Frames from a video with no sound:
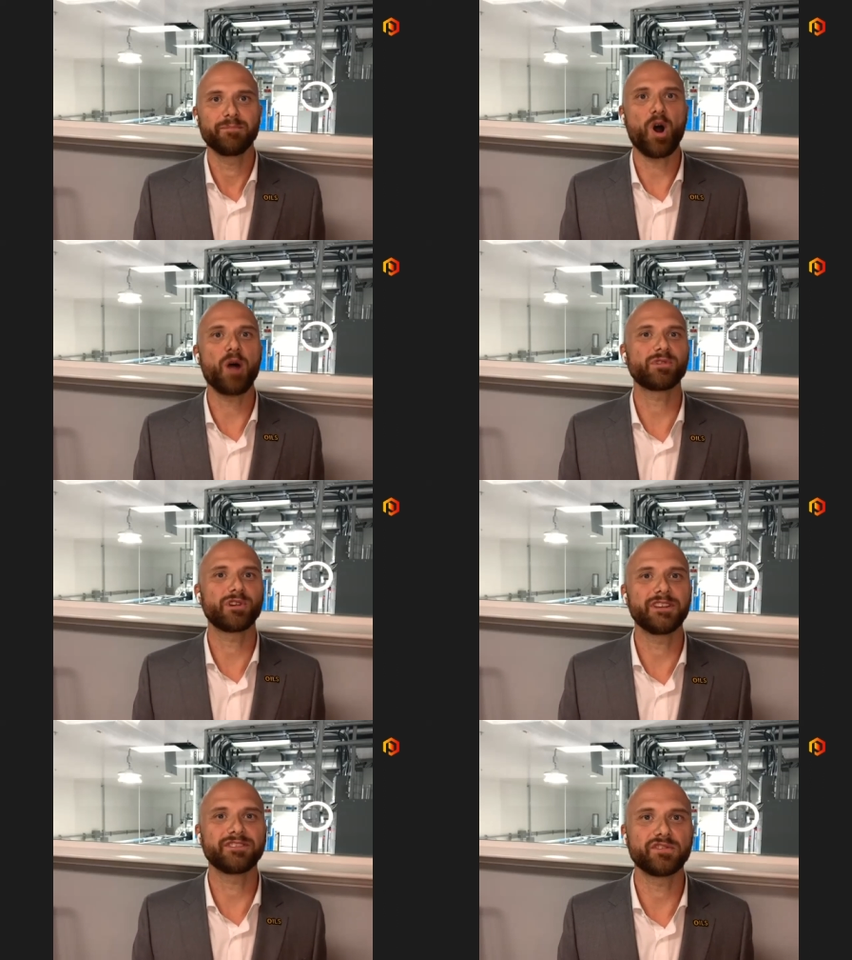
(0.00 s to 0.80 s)
popular
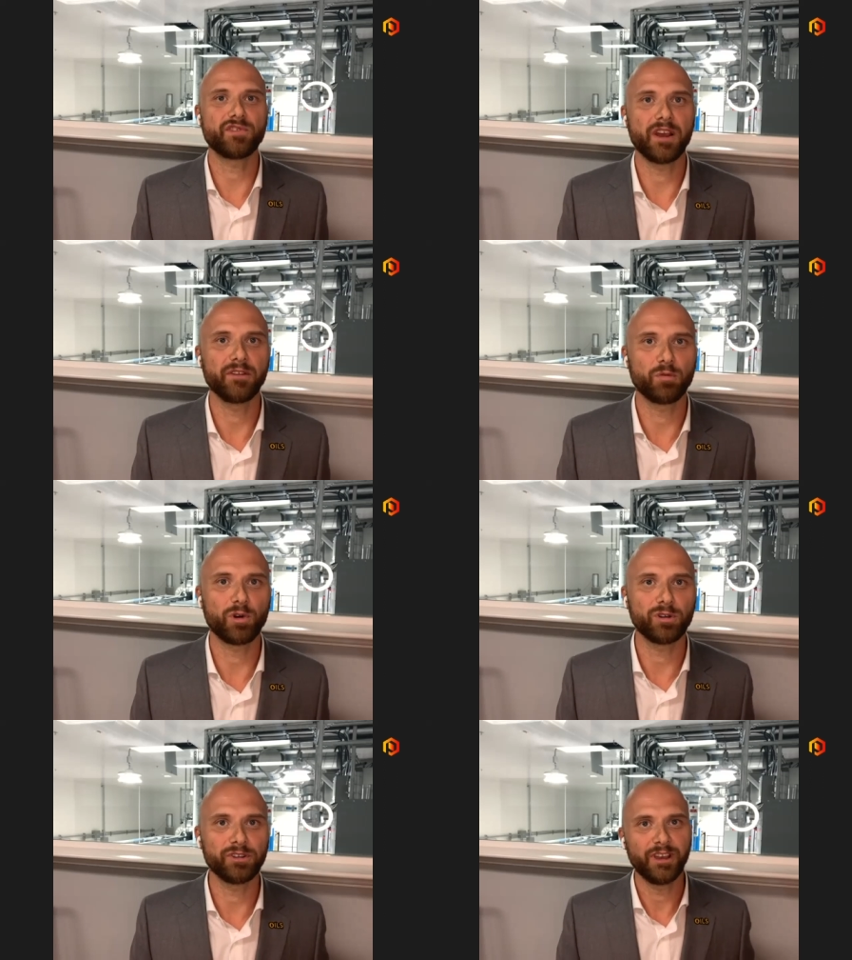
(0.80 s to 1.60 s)
illicit drug in the
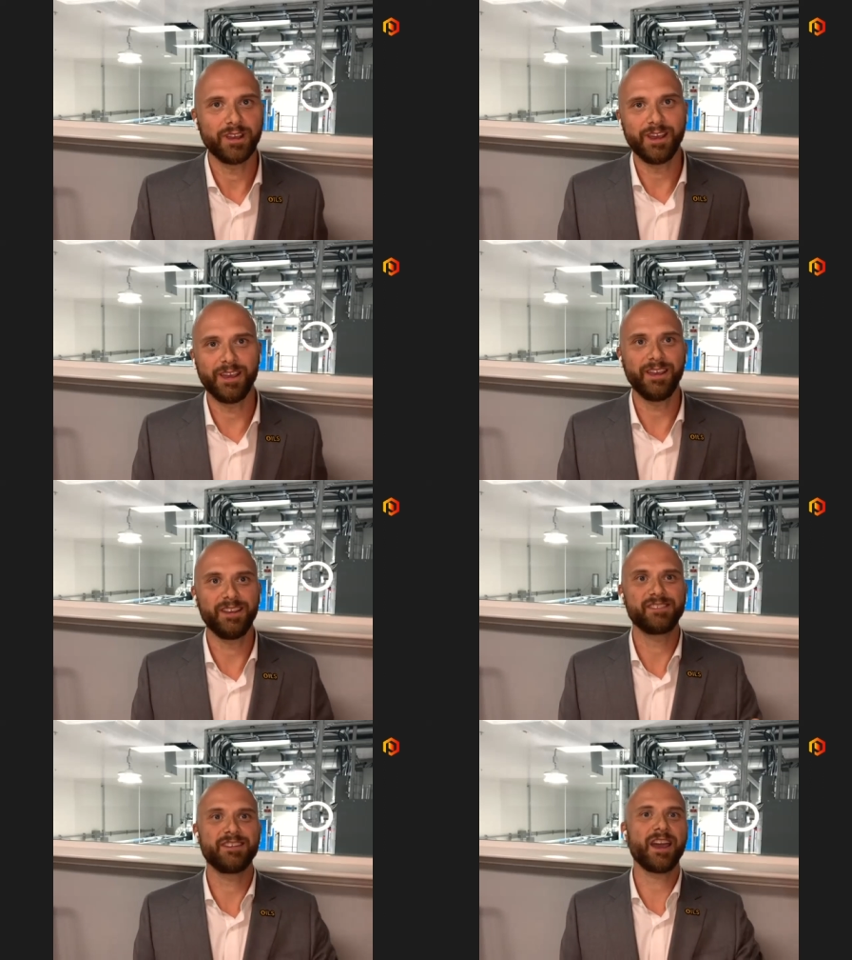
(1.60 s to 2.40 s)
world.
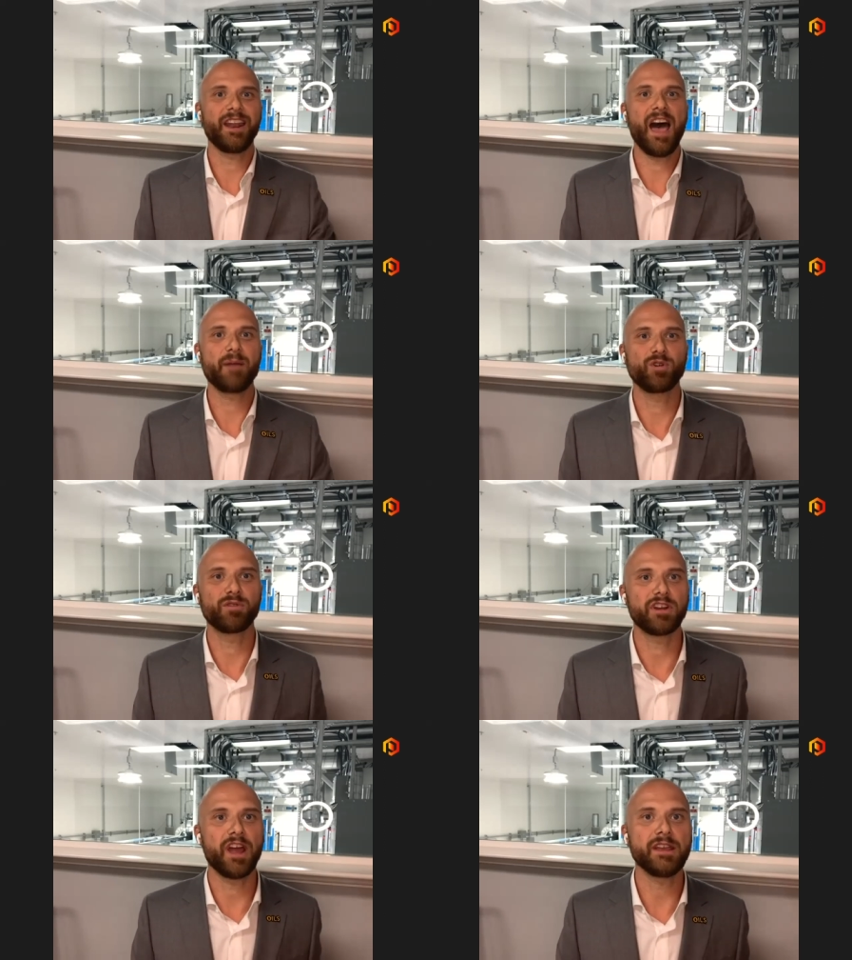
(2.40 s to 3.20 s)
it's not going to happen
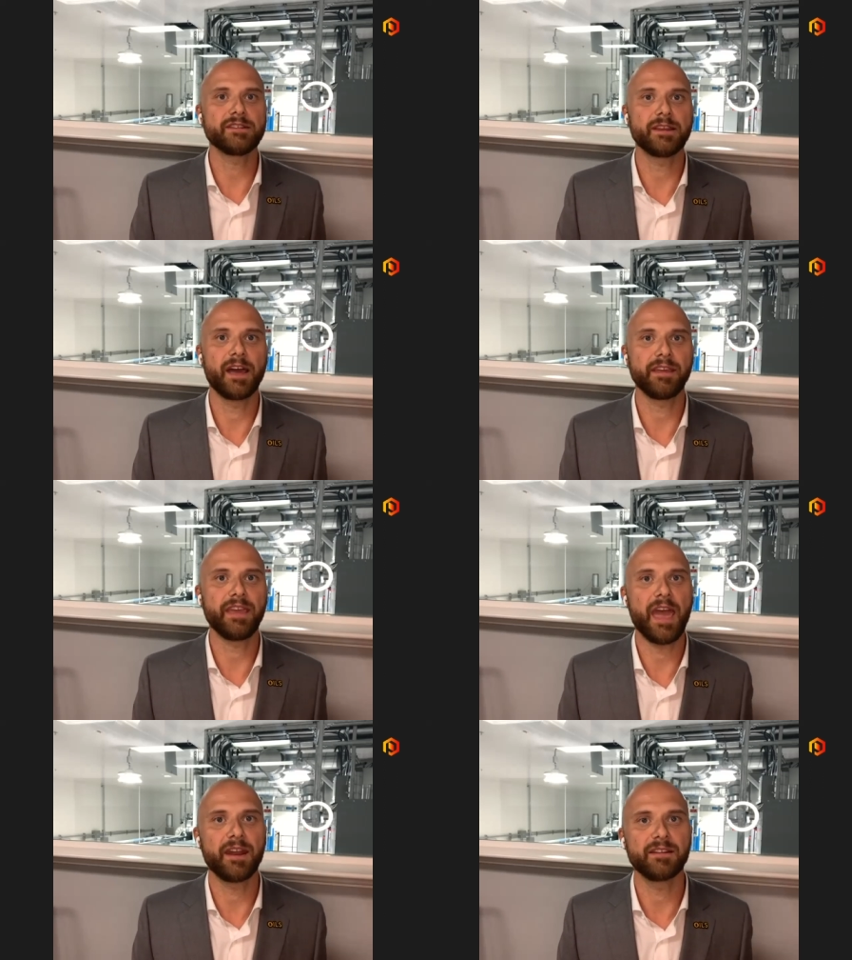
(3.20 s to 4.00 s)
overnight, and I think
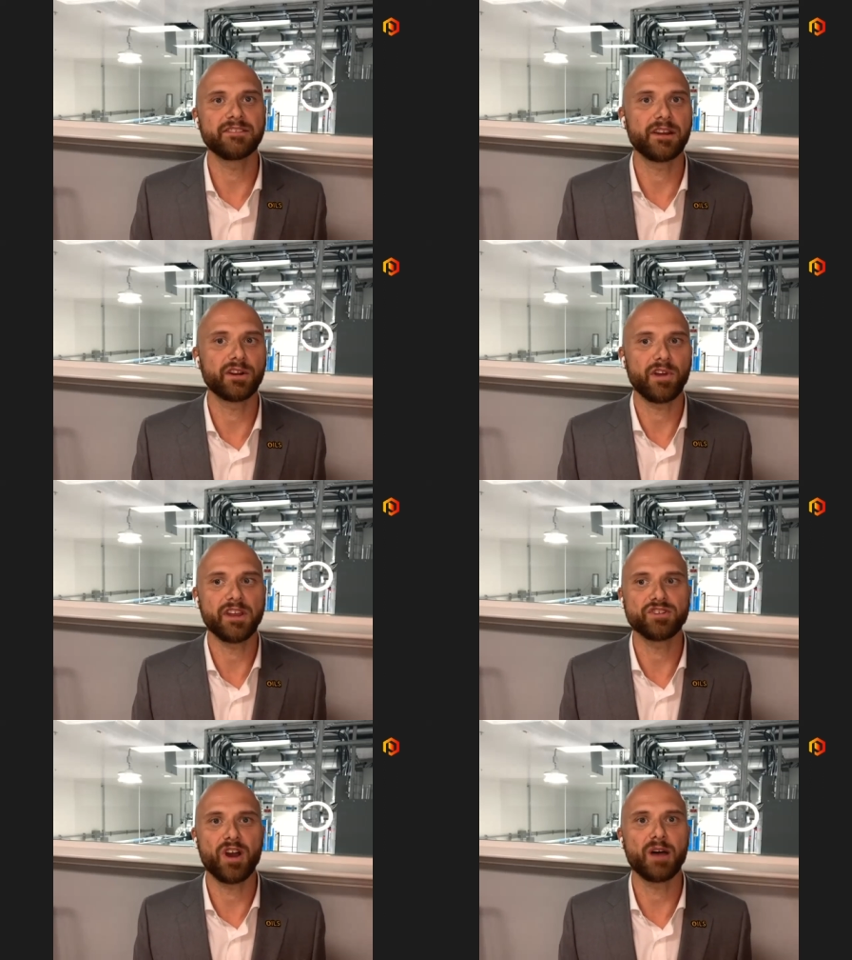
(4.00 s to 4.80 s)
Canada has done a
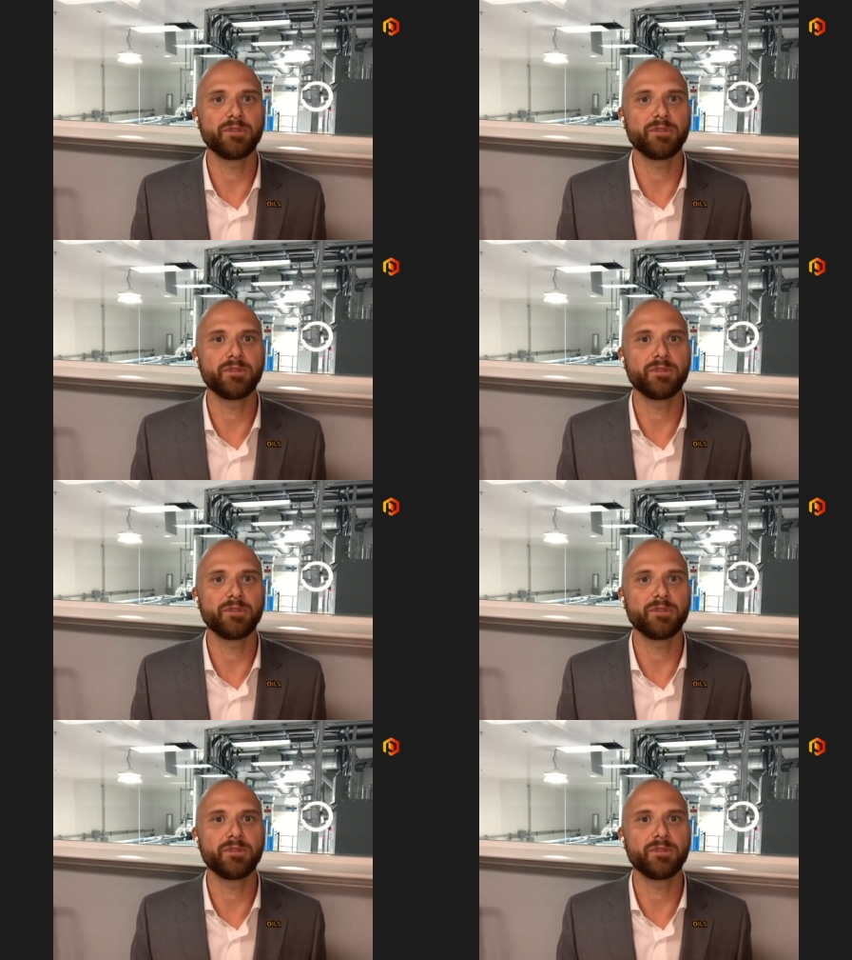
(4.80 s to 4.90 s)
great job.